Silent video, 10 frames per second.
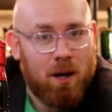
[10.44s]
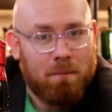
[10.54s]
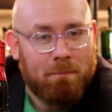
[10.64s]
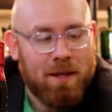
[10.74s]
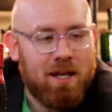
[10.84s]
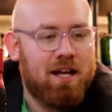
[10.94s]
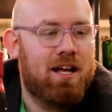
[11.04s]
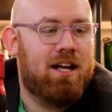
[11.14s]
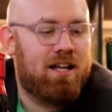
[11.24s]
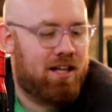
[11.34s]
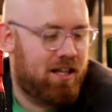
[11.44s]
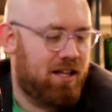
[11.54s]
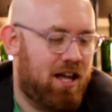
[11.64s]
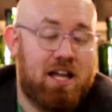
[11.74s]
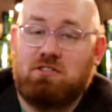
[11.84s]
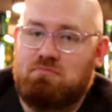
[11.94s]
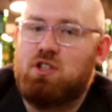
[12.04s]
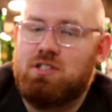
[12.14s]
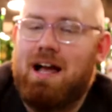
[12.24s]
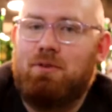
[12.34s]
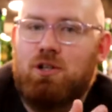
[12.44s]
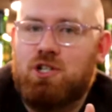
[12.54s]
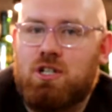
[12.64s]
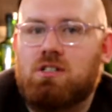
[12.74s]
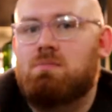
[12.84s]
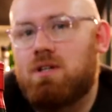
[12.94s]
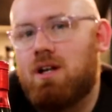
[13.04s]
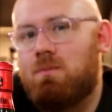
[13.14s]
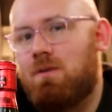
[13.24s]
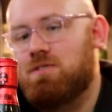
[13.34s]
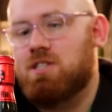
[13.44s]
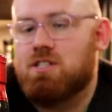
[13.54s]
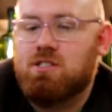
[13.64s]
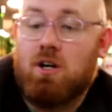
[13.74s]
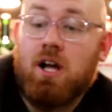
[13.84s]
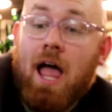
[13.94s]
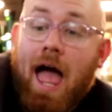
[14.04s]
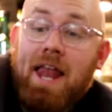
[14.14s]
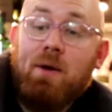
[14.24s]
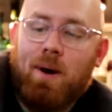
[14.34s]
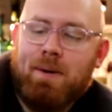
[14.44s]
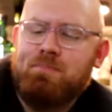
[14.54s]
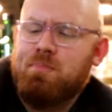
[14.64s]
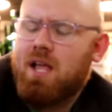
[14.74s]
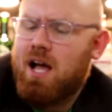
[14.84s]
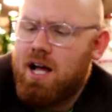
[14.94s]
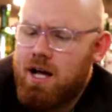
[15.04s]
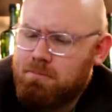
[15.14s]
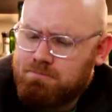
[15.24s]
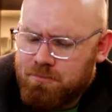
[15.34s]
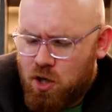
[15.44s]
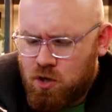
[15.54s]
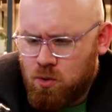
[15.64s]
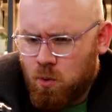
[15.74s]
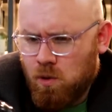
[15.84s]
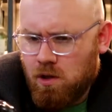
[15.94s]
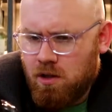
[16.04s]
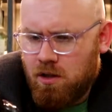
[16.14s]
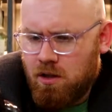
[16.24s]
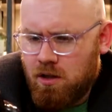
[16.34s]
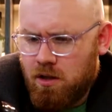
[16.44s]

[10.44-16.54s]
Bomb. It doesn't have all the shs, but you know, I'm referencing the song. Anyway, cool.